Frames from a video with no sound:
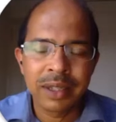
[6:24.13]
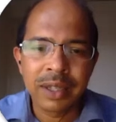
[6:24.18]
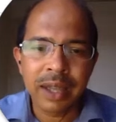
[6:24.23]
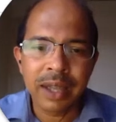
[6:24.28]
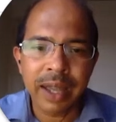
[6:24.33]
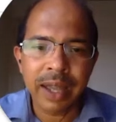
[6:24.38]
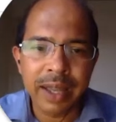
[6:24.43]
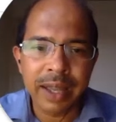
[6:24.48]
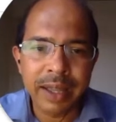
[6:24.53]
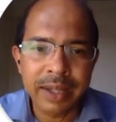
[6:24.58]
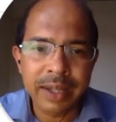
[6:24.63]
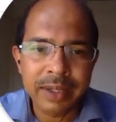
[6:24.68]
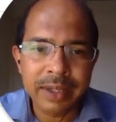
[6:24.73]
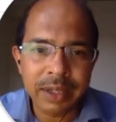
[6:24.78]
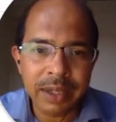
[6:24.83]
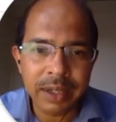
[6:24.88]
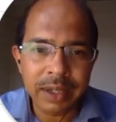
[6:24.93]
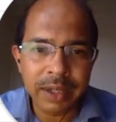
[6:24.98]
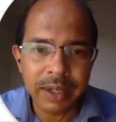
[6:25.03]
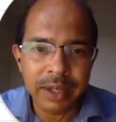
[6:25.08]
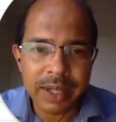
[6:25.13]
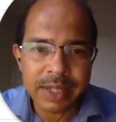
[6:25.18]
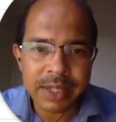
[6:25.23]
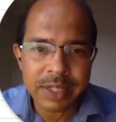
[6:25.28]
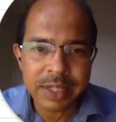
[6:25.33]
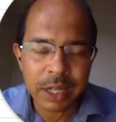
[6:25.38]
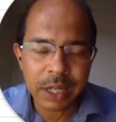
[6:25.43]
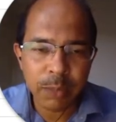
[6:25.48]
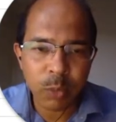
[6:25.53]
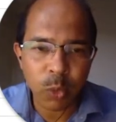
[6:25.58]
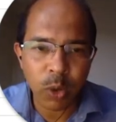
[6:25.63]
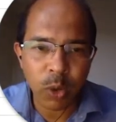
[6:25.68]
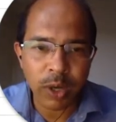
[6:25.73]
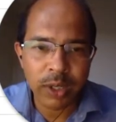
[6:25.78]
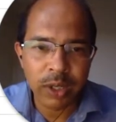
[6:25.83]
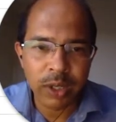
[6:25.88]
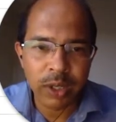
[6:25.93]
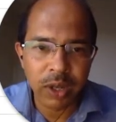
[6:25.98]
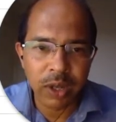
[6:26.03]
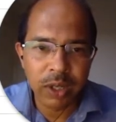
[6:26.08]
And let's set up a
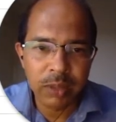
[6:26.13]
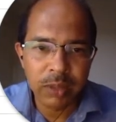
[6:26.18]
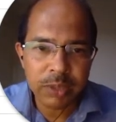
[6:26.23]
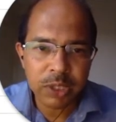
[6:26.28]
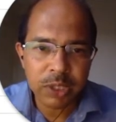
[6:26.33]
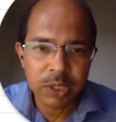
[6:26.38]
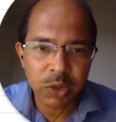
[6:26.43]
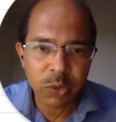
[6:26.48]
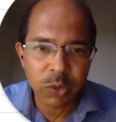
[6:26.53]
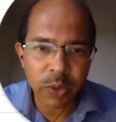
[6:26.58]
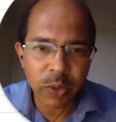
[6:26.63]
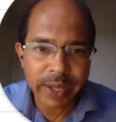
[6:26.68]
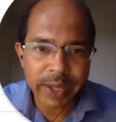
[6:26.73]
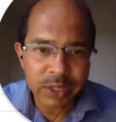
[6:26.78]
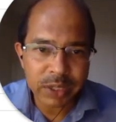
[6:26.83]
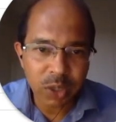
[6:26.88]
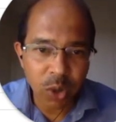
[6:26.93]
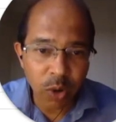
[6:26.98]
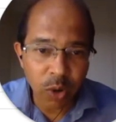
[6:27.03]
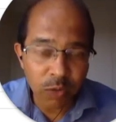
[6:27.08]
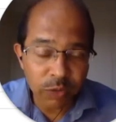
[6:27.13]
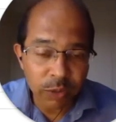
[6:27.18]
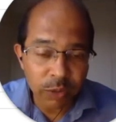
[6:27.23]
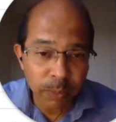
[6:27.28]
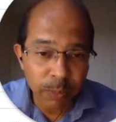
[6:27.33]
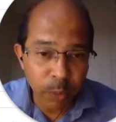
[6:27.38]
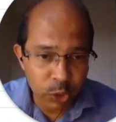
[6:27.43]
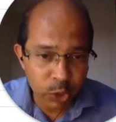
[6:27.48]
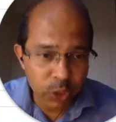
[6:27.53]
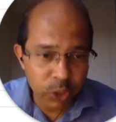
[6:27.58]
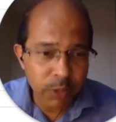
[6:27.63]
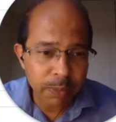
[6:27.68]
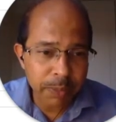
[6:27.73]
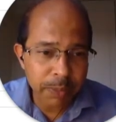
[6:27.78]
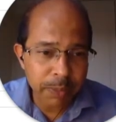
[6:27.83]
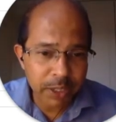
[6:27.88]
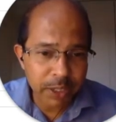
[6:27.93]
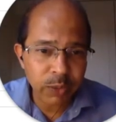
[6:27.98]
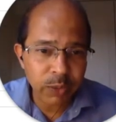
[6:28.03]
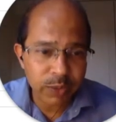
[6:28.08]
column to the right of the portion
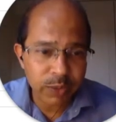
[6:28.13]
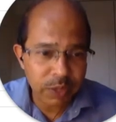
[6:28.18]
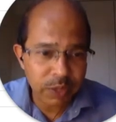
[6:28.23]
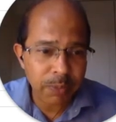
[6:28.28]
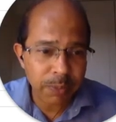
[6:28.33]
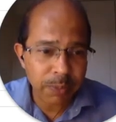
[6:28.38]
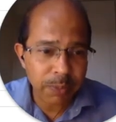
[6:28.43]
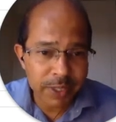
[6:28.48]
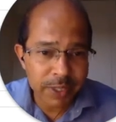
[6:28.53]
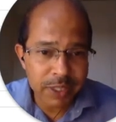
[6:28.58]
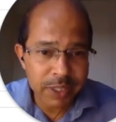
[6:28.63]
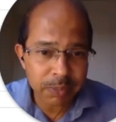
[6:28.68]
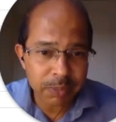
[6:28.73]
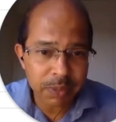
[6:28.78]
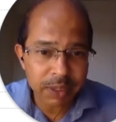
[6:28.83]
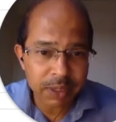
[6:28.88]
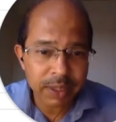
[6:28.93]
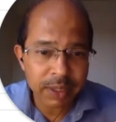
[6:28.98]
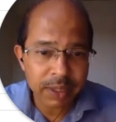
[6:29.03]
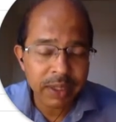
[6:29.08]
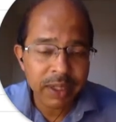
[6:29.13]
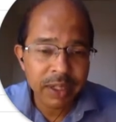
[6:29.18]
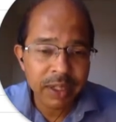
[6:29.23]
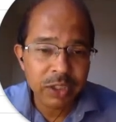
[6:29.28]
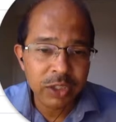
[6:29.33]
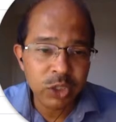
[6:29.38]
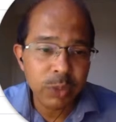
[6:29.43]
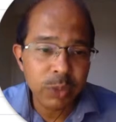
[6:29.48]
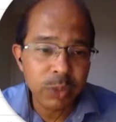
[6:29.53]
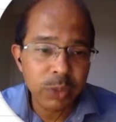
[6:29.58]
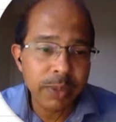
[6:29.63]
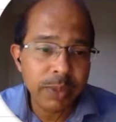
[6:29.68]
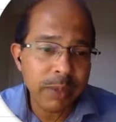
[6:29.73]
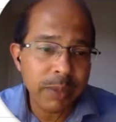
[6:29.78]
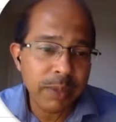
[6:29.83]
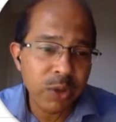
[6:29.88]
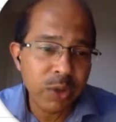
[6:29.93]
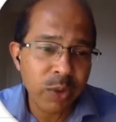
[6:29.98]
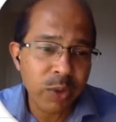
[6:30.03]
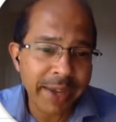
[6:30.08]
paid towards the principal to be able to
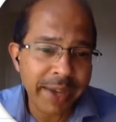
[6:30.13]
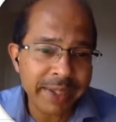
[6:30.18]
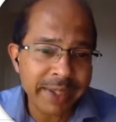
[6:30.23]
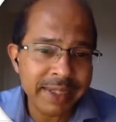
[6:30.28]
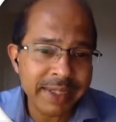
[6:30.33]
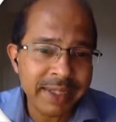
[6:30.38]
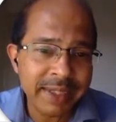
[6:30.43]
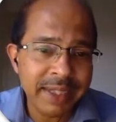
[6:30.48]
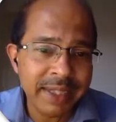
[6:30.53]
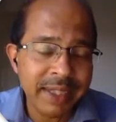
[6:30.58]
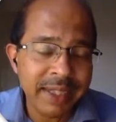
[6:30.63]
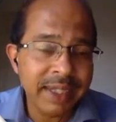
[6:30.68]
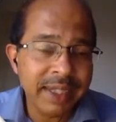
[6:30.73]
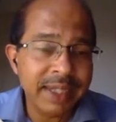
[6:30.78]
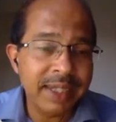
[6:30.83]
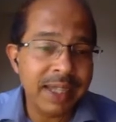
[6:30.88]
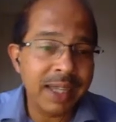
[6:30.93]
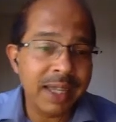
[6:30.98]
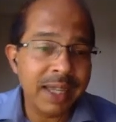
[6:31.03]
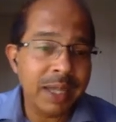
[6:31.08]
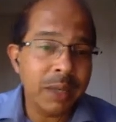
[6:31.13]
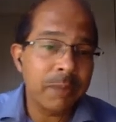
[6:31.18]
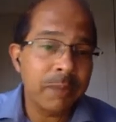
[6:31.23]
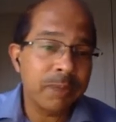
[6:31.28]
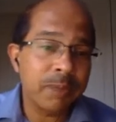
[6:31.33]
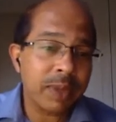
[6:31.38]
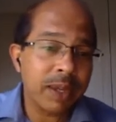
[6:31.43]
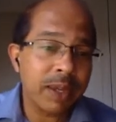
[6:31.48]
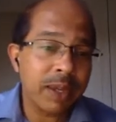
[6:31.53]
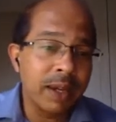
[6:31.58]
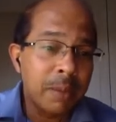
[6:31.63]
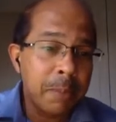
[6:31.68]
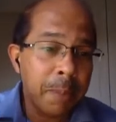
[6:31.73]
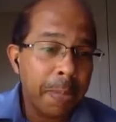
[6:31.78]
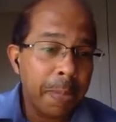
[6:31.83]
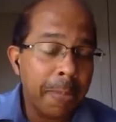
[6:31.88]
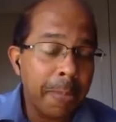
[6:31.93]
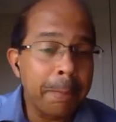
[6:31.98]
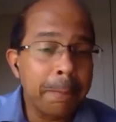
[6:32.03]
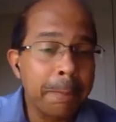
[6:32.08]
write the
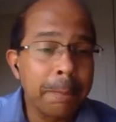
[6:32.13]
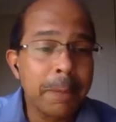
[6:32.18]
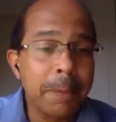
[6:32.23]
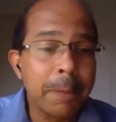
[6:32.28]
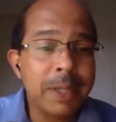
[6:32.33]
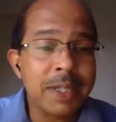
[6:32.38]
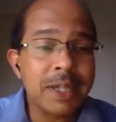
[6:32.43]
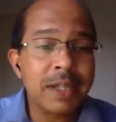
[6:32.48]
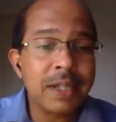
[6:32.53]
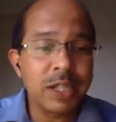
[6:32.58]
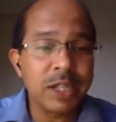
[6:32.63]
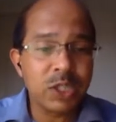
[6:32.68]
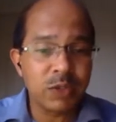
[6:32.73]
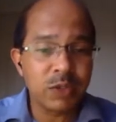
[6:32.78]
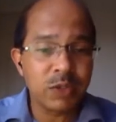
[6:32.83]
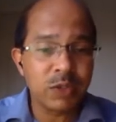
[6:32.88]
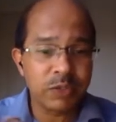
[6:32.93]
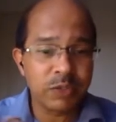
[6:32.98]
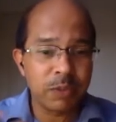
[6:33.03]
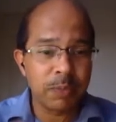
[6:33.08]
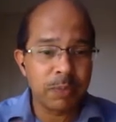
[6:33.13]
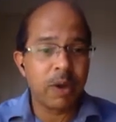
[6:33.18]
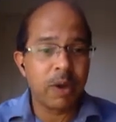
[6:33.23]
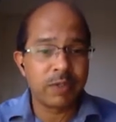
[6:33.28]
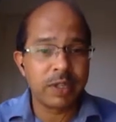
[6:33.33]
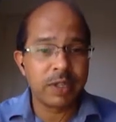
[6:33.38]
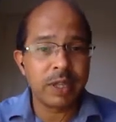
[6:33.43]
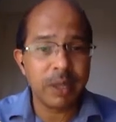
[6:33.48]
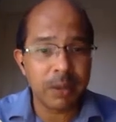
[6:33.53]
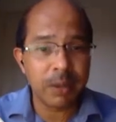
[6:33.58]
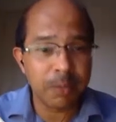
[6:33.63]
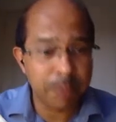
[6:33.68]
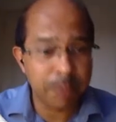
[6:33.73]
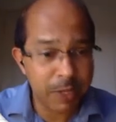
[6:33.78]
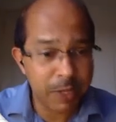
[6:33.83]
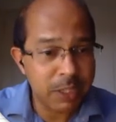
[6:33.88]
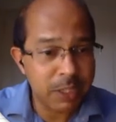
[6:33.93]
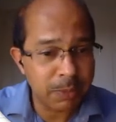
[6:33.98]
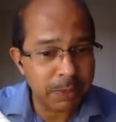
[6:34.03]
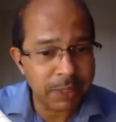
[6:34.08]
percentage of the
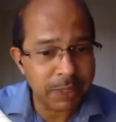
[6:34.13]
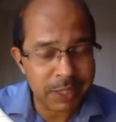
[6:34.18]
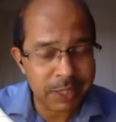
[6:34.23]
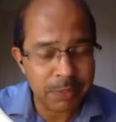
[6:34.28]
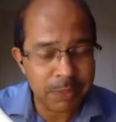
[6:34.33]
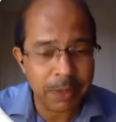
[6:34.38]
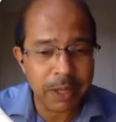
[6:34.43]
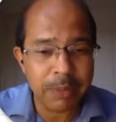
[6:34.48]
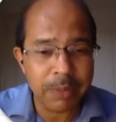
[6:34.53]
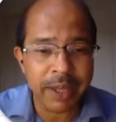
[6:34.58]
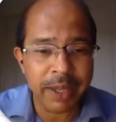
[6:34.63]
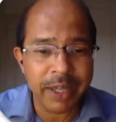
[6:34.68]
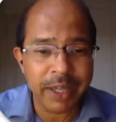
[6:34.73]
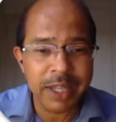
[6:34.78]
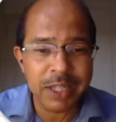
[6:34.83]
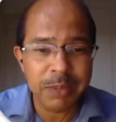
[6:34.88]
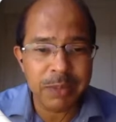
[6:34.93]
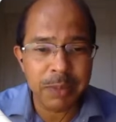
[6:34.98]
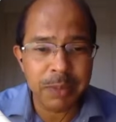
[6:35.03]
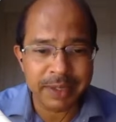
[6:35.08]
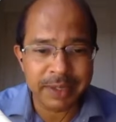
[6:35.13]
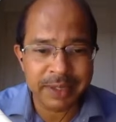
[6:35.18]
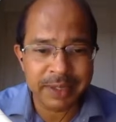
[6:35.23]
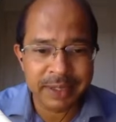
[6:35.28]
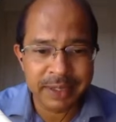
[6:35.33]
principal that's paid back each month.